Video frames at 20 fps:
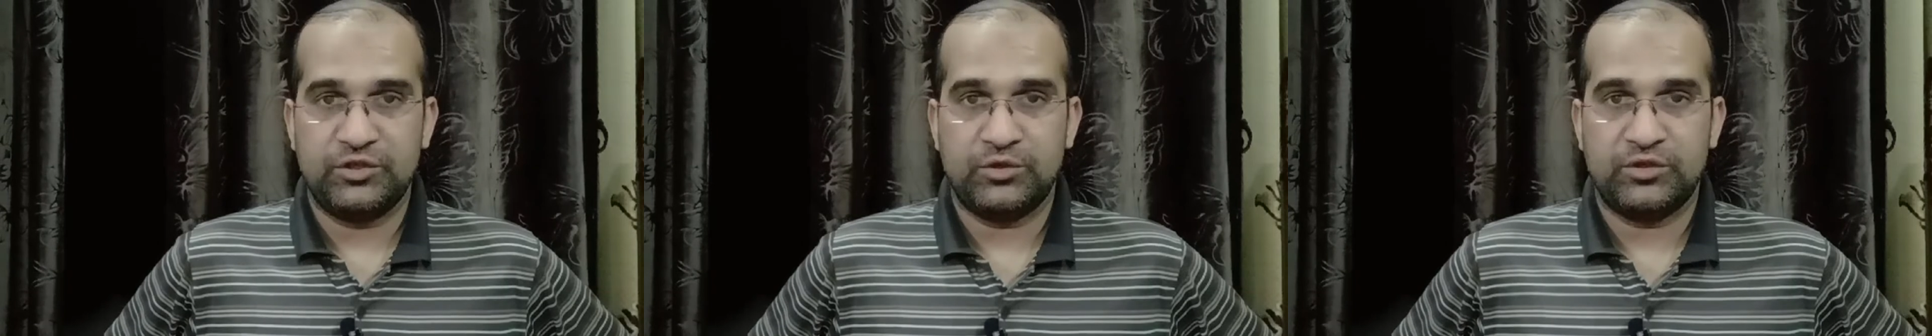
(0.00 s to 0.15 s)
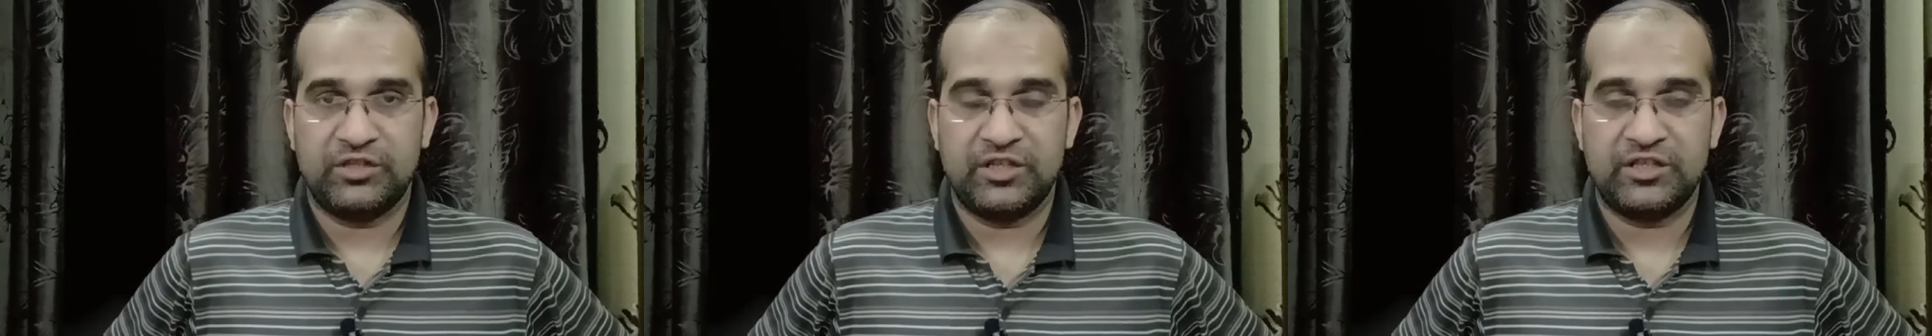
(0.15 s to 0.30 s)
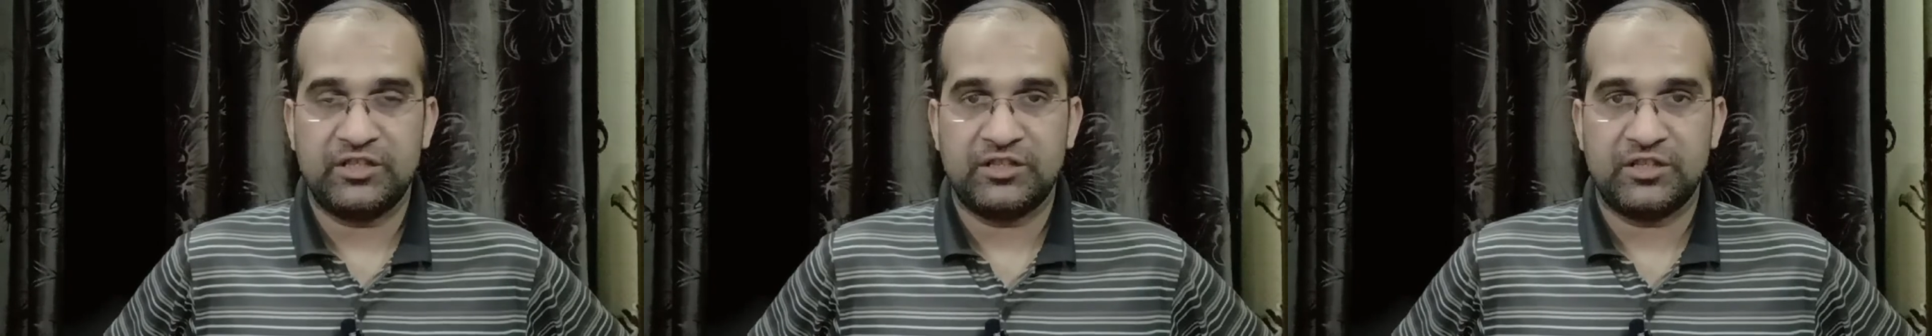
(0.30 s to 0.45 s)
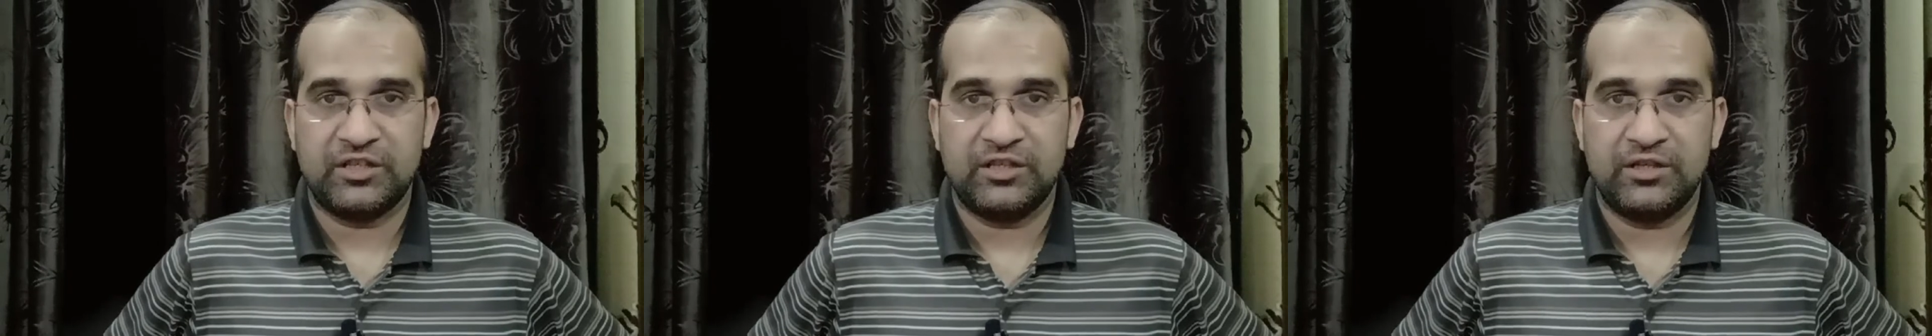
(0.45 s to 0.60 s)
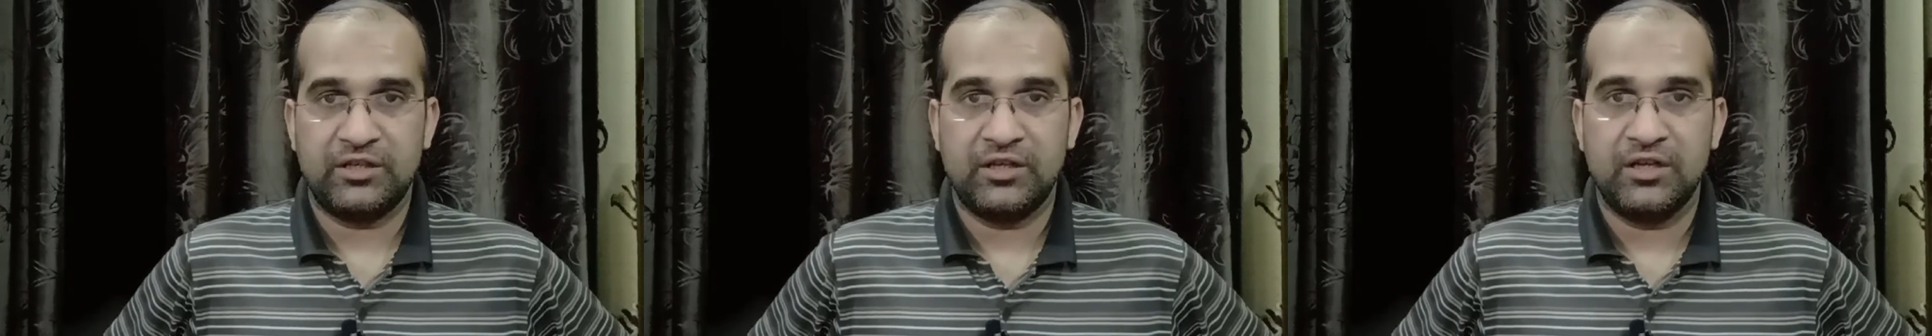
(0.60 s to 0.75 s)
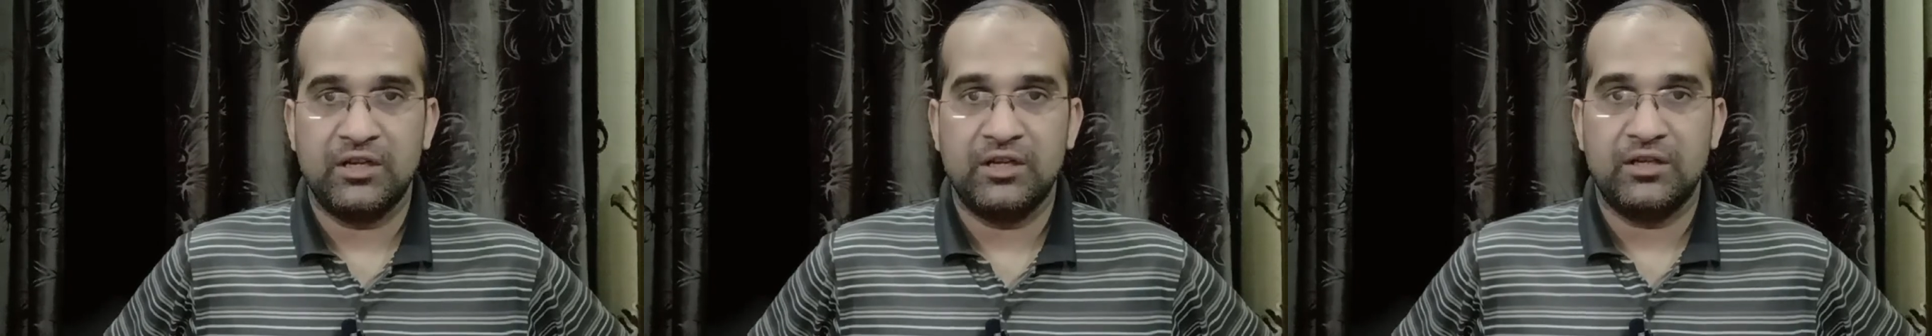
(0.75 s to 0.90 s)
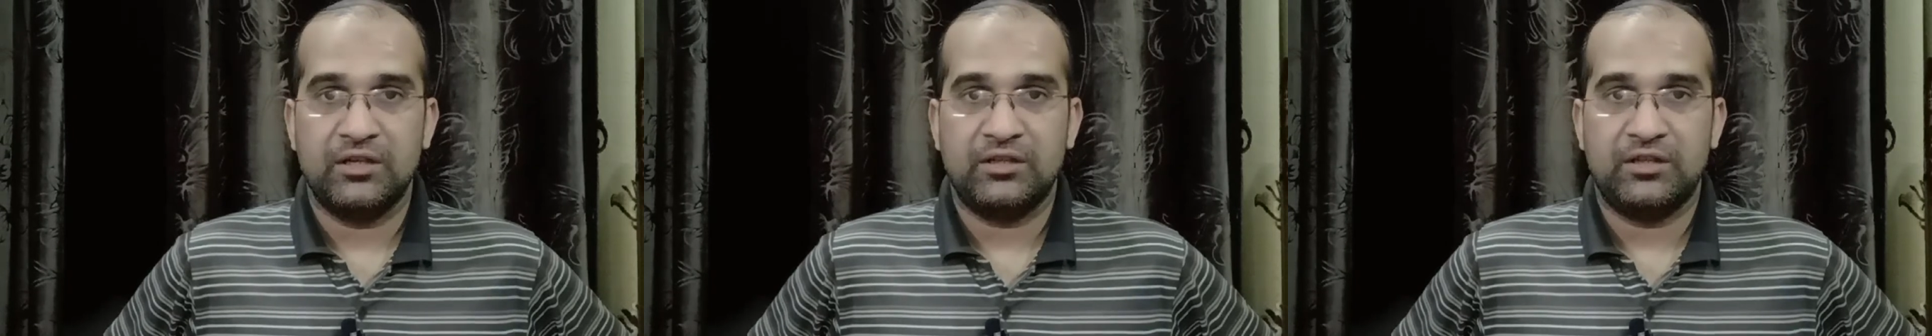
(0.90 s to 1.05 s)
register,
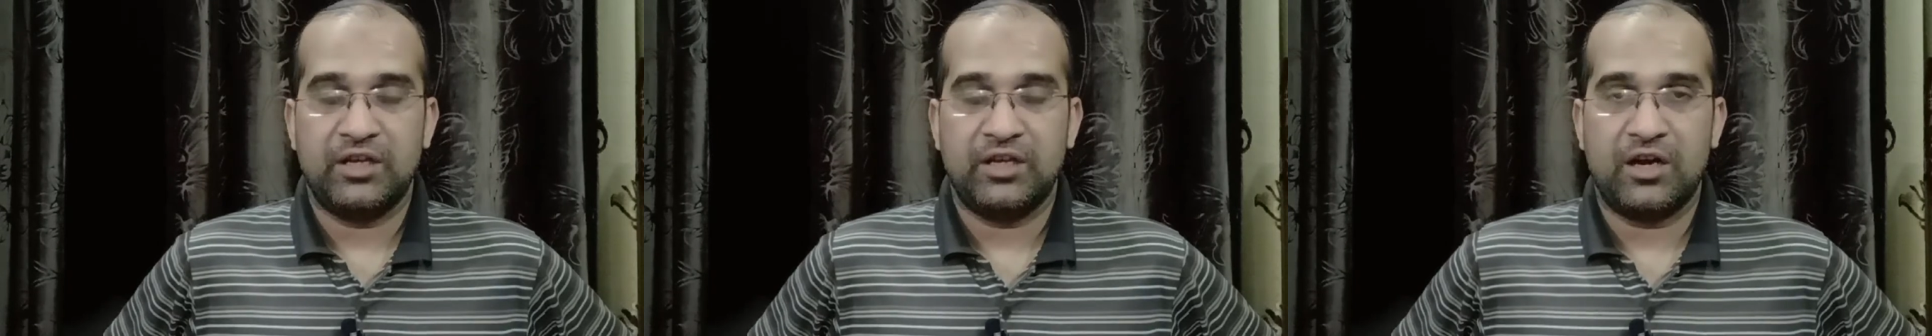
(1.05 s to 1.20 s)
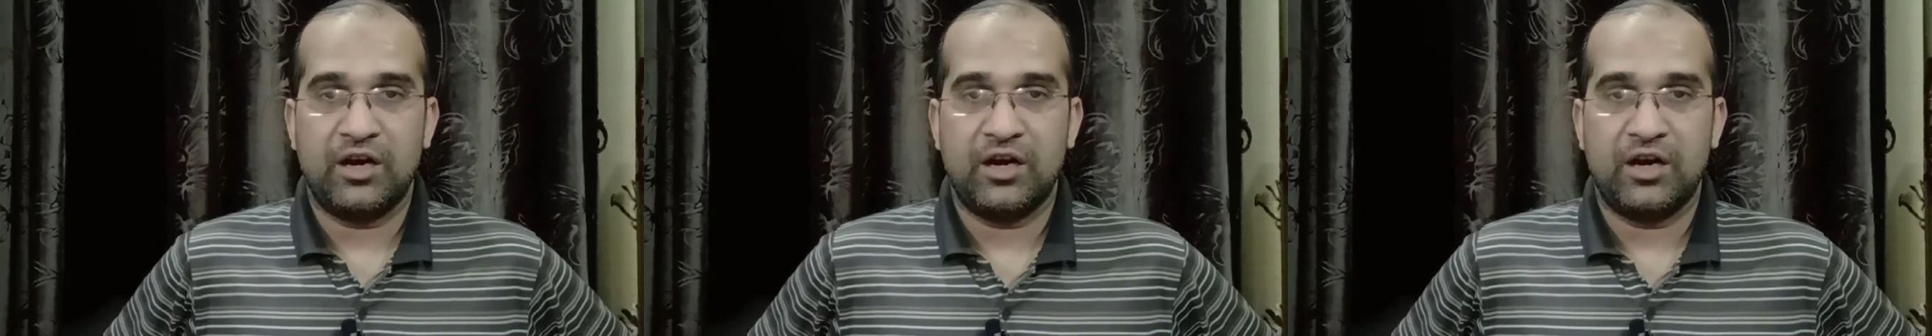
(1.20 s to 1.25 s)
they